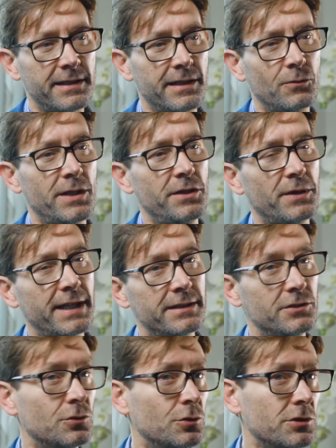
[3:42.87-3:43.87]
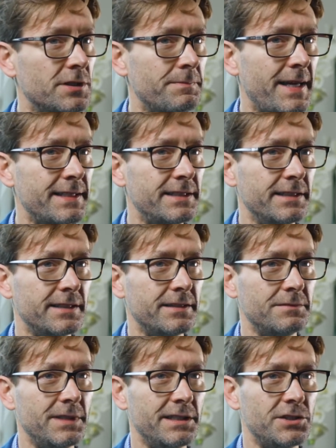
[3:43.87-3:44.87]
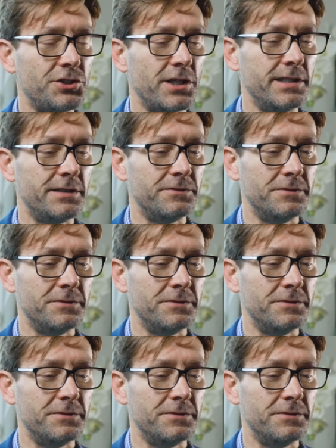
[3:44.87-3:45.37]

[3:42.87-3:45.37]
think where you had an automatic exchange of